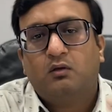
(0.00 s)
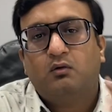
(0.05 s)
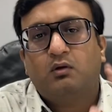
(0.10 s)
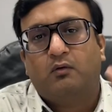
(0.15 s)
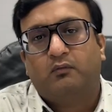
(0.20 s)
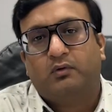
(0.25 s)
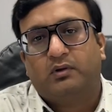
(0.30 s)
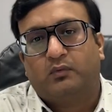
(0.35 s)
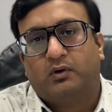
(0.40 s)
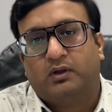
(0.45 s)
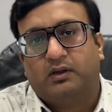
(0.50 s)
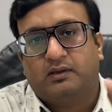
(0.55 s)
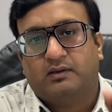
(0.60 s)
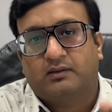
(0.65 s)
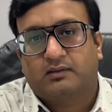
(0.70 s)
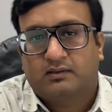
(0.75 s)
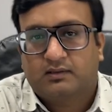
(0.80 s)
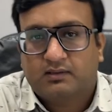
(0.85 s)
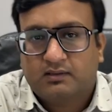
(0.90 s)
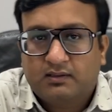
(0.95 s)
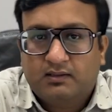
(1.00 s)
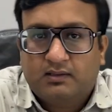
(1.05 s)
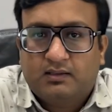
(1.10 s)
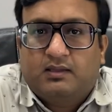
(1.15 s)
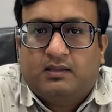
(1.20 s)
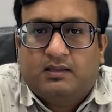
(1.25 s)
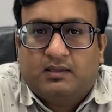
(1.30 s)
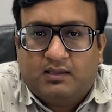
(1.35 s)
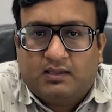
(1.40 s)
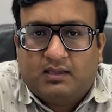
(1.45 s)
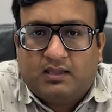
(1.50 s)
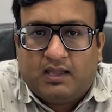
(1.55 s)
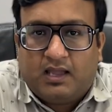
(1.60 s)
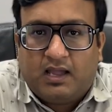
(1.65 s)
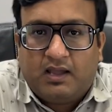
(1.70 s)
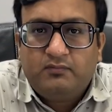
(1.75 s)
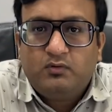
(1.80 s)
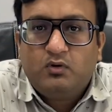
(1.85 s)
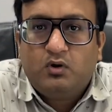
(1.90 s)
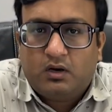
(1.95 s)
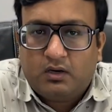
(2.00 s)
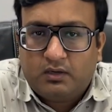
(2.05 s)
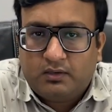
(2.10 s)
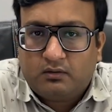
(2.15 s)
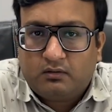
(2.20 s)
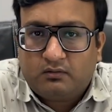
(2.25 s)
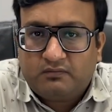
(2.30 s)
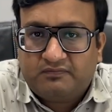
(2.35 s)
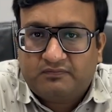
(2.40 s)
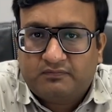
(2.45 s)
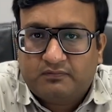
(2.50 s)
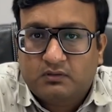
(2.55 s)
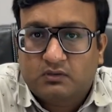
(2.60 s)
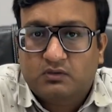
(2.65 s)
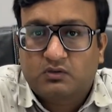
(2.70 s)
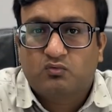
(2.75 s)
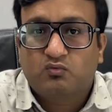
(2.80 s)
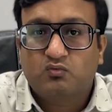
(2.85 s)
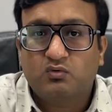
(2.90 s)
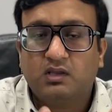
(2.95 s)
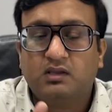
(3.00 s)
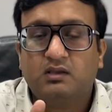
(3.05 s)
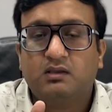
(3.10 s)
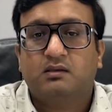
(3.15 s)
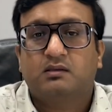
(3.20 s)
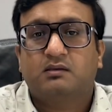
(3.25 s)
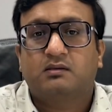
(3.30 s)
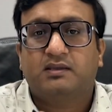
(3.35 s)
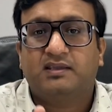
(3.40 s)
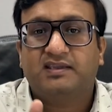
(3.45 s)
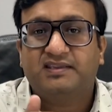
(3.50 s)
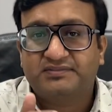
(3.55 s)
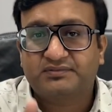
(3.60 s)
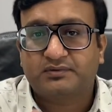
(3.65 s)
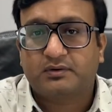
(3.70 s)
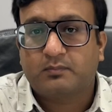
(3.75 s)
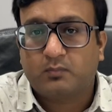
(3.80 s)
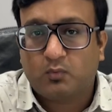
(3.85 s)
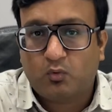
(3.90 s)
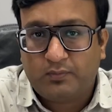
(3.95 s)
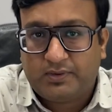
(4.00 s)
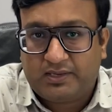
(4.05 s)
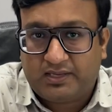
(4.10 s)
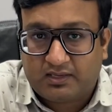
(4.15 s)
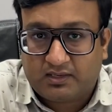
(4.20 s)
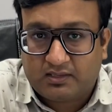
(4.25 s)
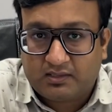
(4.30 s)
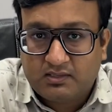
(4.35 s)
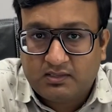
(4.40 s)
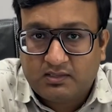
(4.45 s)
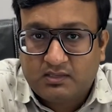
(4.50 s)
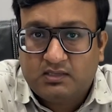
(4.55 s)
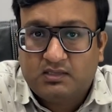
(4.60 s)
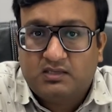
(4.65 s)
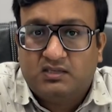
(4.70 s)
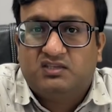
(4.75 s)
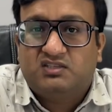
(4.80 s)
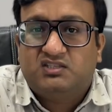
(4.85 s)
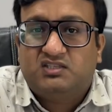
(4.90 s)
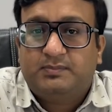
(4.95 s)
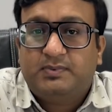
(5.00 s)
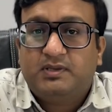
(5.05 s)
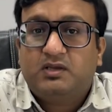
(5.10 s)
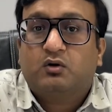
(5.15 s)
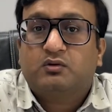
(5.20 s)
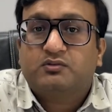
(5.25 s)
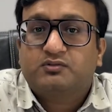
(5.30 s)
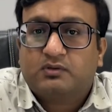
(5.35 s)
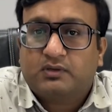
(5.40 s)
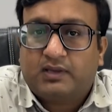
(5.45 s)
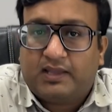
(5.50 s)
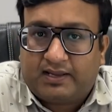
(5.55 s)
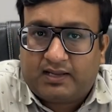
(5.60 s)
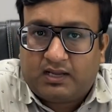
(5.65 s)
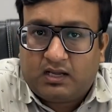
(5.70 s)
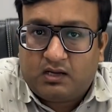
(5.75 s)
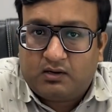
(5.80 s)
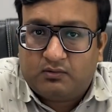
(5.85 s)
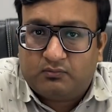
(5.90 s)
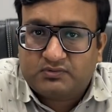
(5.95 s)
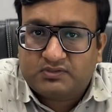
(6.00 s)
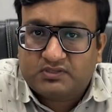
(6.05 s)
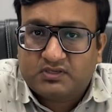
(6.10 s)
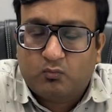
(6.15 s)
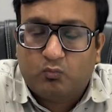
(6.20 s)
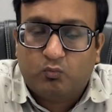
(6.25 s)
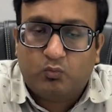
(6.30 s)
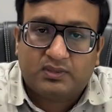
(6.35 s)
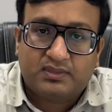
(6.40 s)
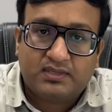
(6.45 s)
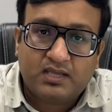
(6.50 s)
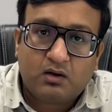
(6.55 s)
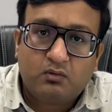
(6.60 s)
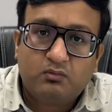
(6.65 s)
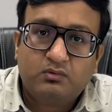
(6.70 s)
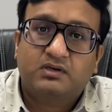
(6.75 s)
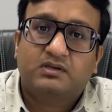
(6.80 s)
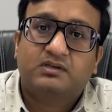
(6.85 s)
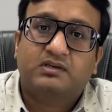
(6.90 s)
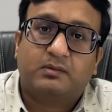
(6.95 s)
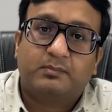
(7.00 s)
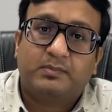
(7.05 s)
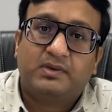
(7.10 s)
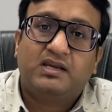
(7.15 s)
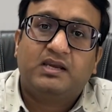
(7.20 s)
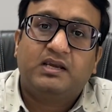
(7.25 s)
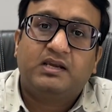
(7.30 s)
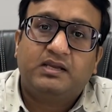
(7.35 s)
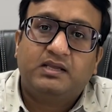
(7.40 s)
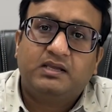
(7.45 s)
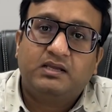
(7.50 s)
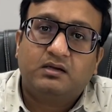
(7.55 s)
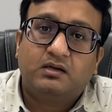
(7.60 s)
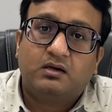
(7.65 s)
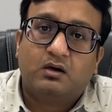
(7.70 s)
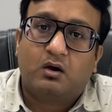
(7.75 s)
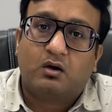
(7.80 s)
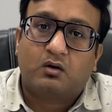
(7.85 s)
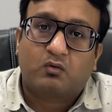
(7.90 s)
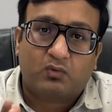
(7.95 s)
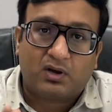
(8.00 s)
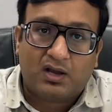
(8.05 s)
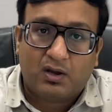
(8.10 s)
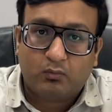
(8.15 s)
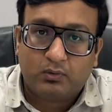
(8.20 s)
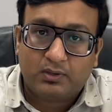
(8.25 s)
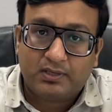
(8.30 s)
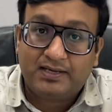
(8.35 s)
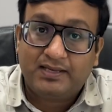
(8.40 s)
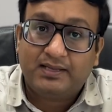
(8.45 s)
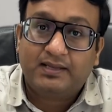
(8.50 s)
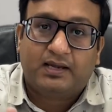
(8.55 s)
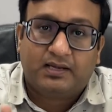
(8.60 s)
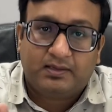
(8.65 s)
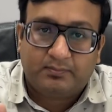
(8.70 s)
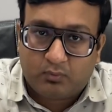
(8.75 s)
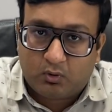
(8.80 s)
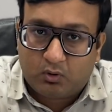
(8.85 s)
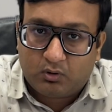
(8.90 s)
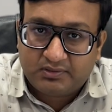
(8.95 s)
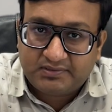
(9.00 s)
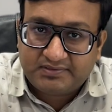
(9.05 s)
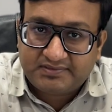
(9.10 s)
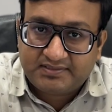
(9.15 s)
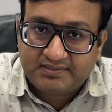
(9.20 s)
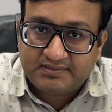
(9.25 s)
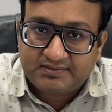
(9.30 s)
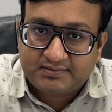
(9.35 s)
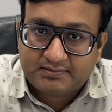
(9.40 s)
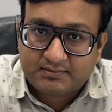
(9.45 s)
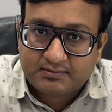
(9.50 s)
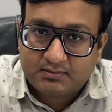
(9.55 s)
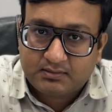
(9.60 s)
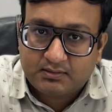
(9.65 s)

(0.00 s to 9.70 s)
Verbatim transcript: Hello everyone. Have you heard of Google is removing GP console accounts without terminating or violating any policies?